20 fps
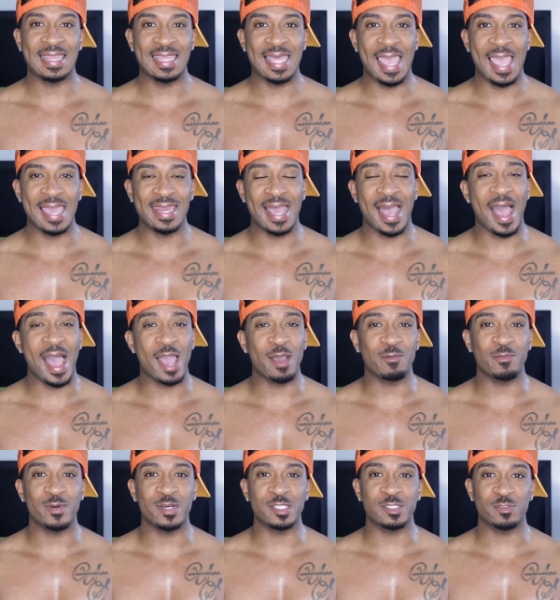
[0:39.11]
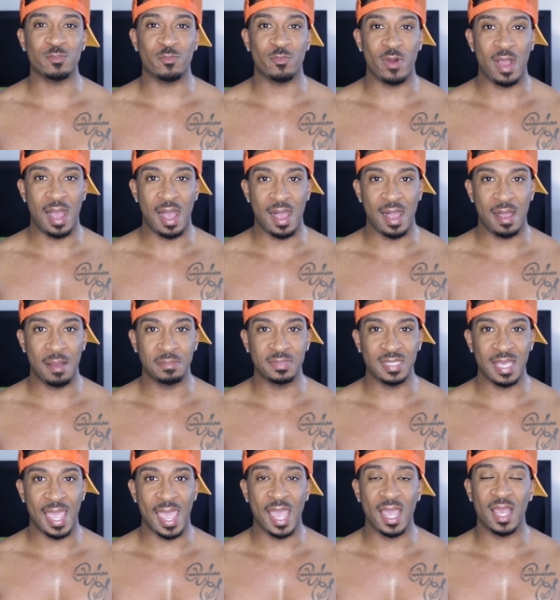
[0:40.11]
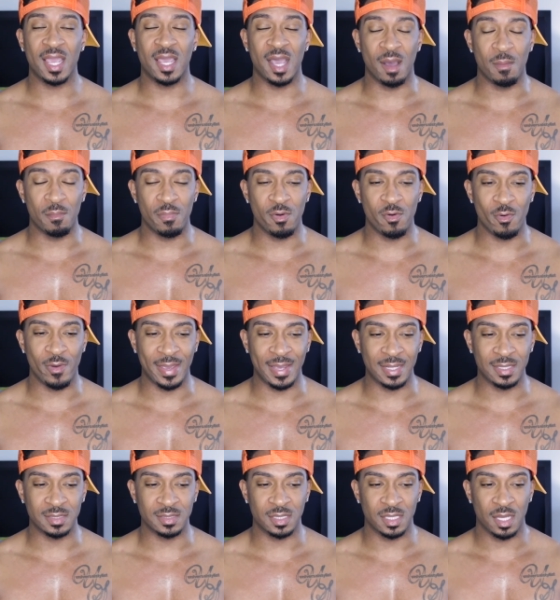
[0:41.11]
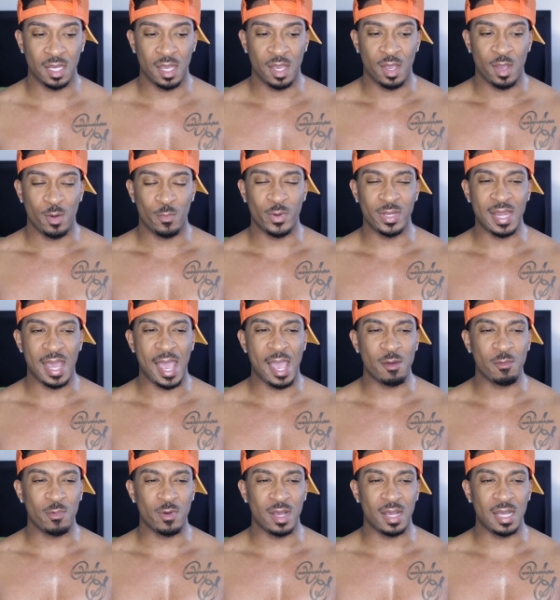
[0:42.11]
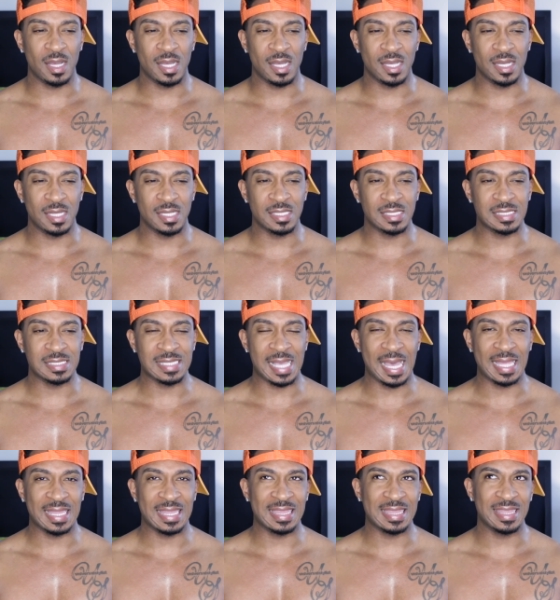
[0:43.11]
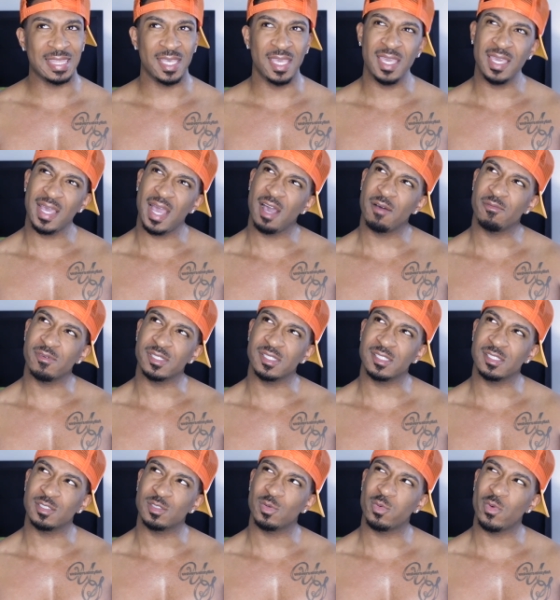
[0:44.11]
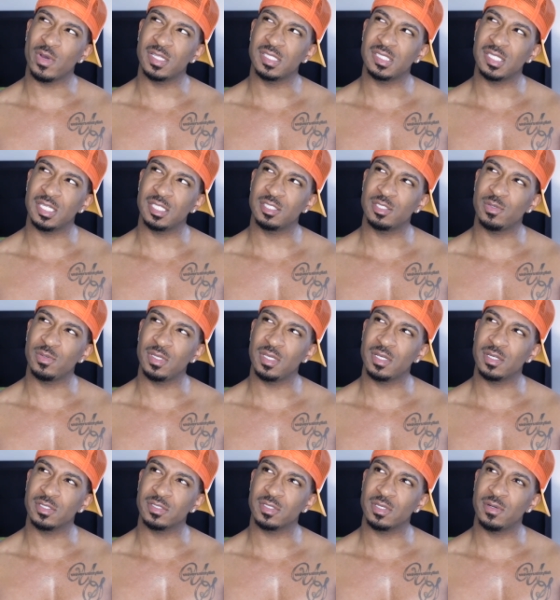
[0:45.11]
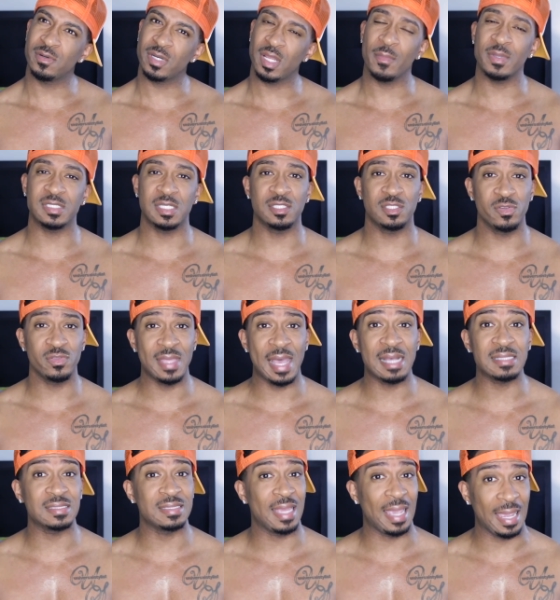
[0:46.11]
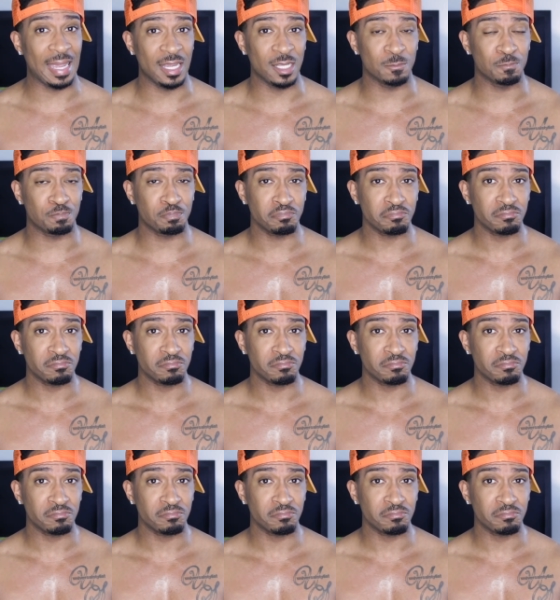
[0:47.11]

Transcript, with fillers: that I was robbed at gunpoint when I was, I think I was 22 years old. It was in 2008.